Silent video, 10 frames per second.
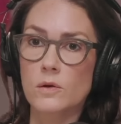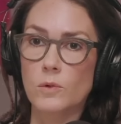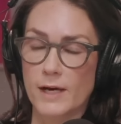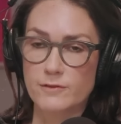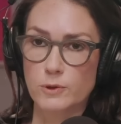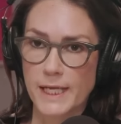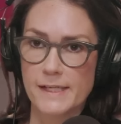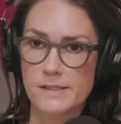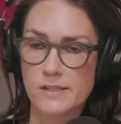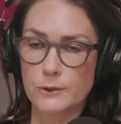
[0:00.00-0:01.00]
Well, everyone
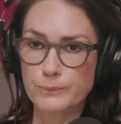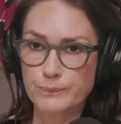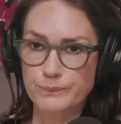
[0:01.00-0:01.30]
hates you.